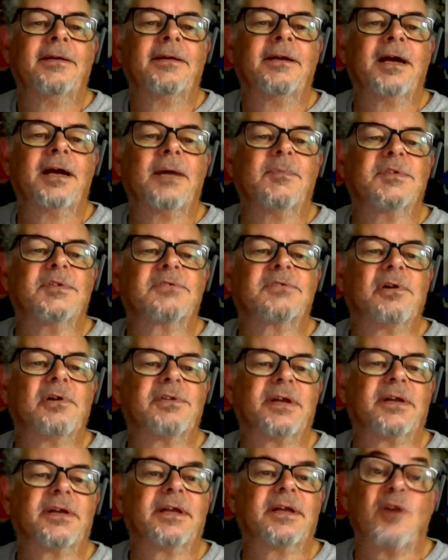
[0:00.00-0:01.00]
And we scroll
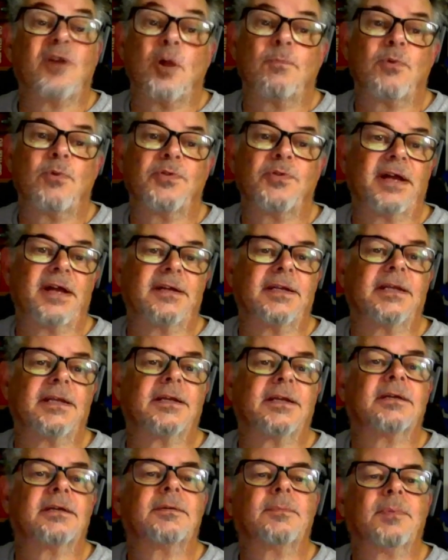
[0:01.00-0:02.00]
down here. I'll put that link
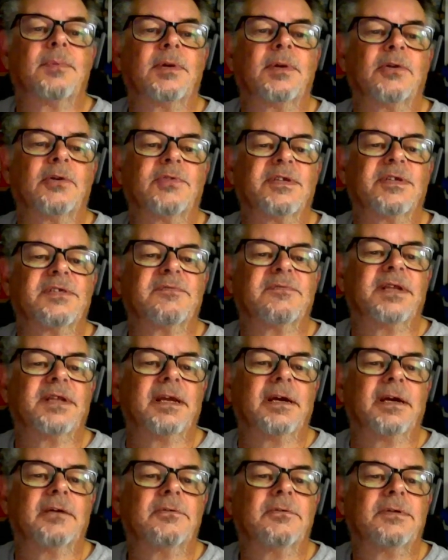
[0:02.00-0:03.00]
below this
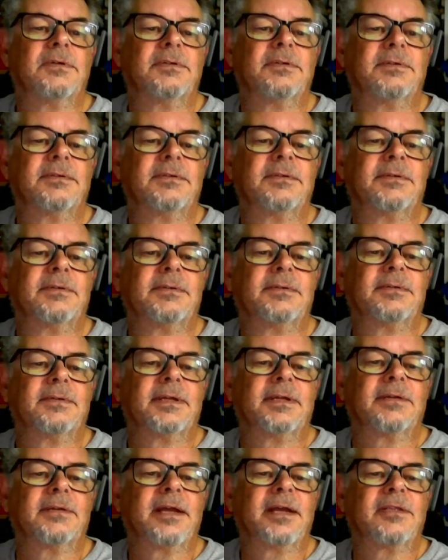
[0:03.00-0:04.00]
video. Now
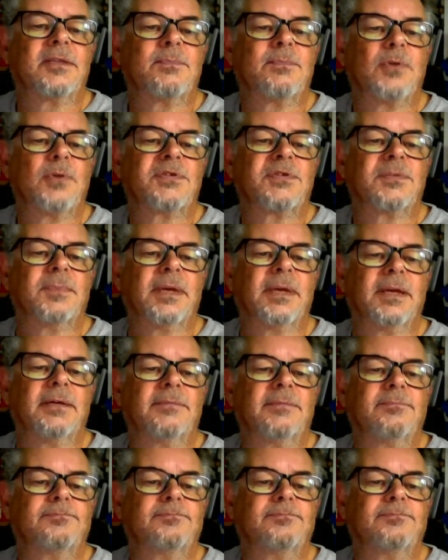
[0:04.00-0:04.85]
down the bottom here,